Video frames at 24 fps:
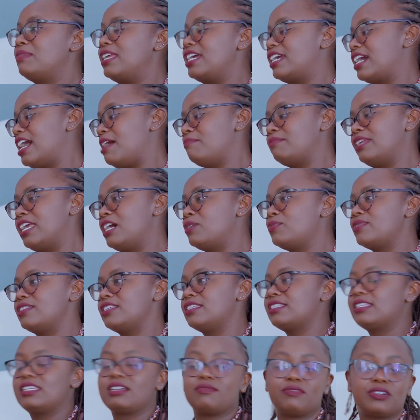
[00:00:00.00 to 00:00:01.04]
I'm like, I'm done with
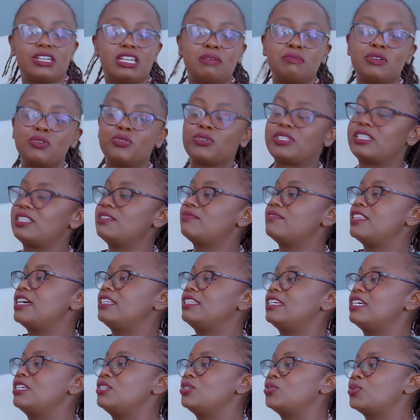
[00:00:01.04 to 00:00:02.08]
this devil. Let me go see if
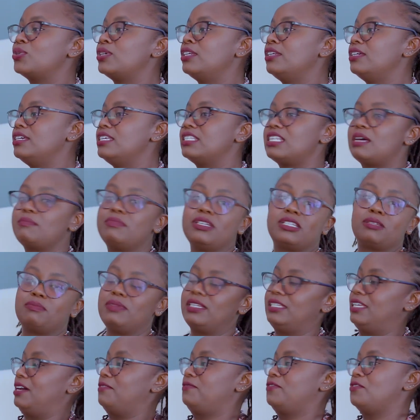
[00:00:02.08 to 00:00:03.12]
that angel is a bit
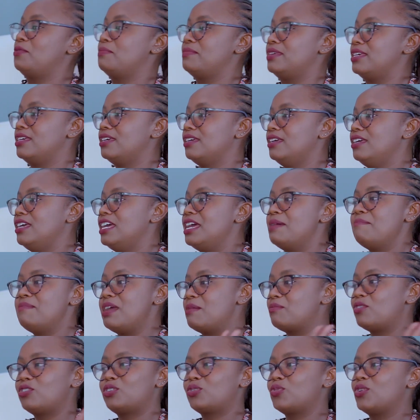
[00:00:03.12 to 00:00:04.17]
better for me.
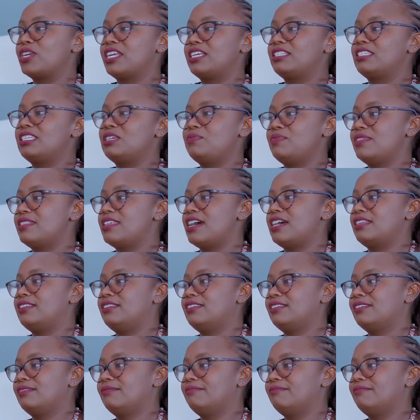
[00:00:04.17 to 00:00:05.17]
Me, I'm not gonna stay with that.